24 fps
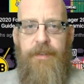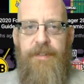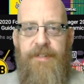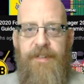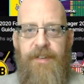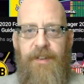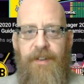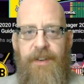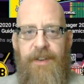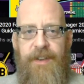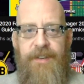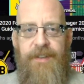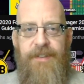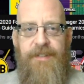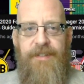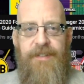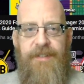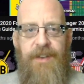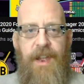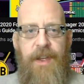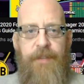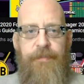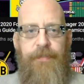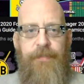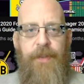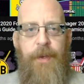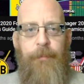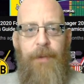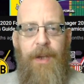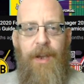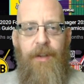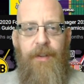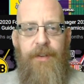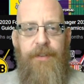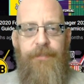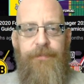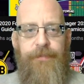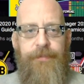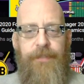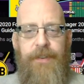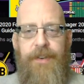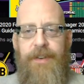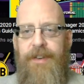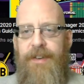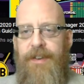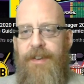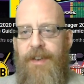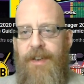guy is. FM Life.
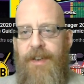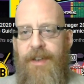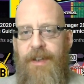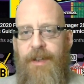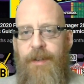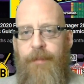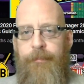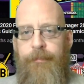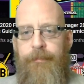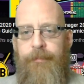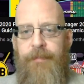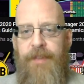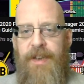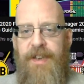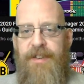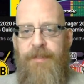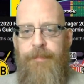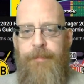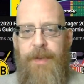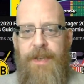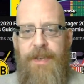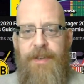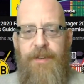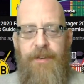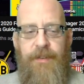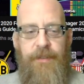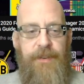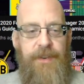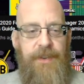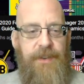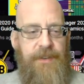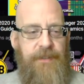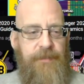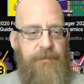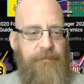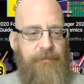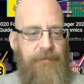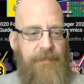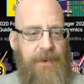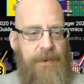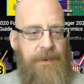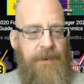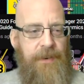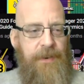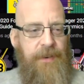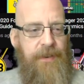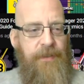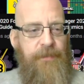He's been doing
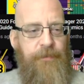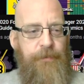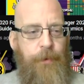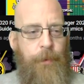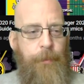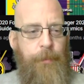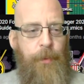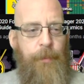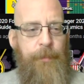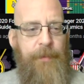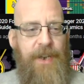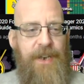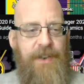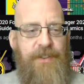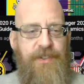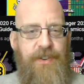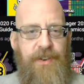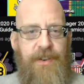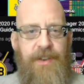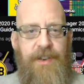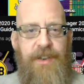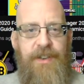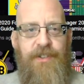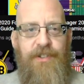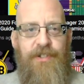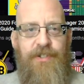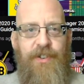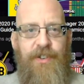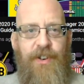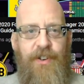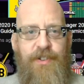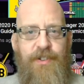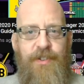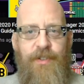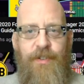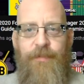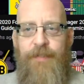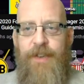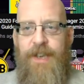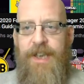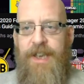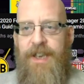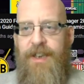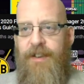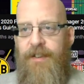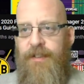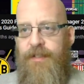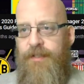Football Manager instructional
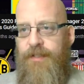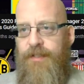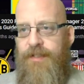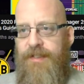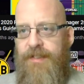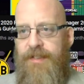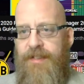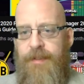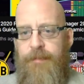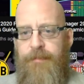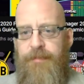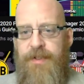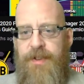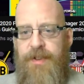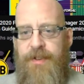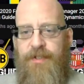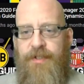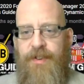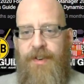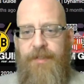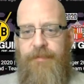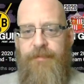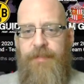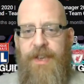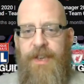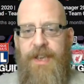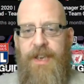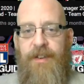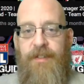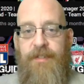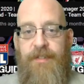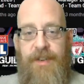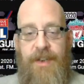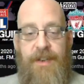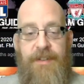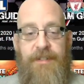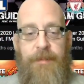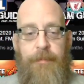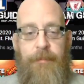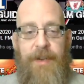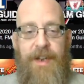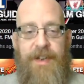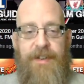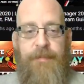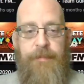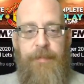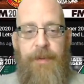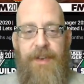videos and tips and trick videos and some
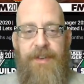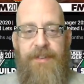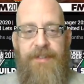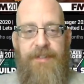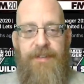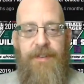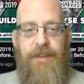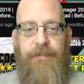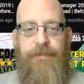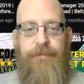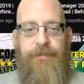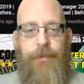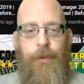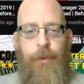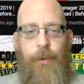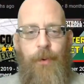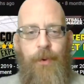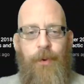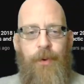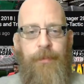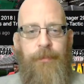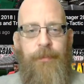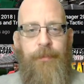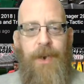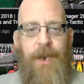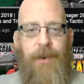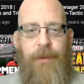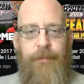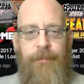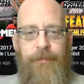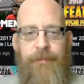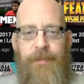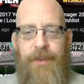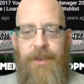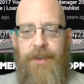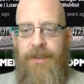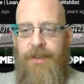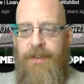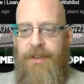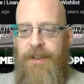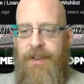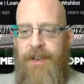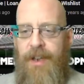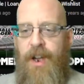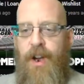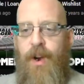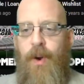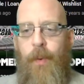Let's Play stuff for, well,
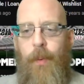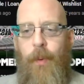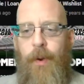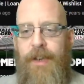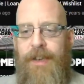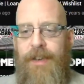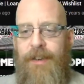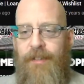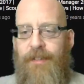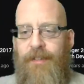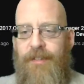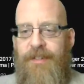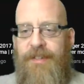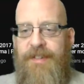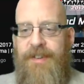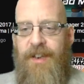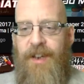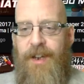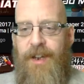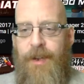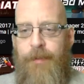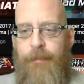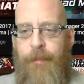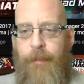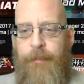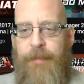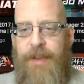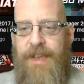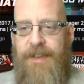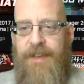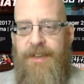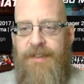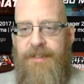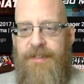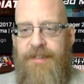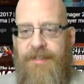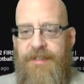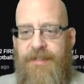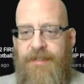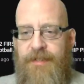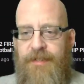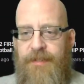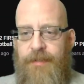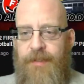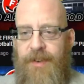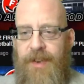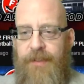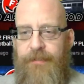quite a long time. I mean, it's
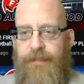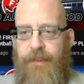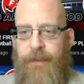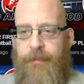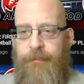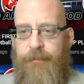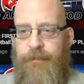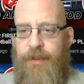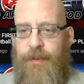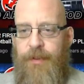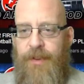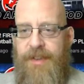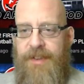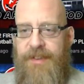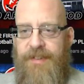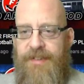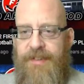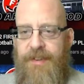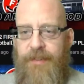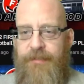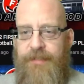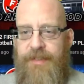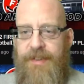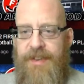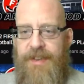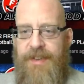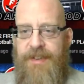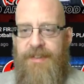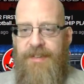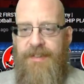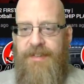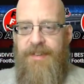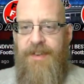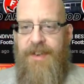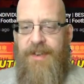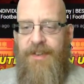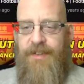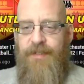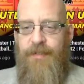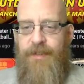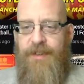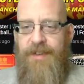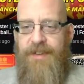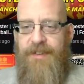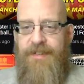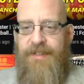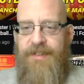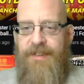FM 2017, there,
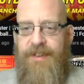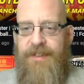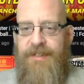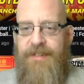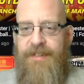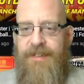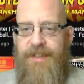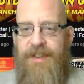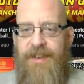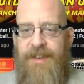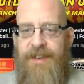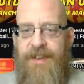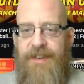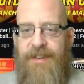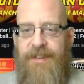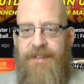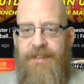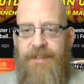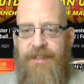2016.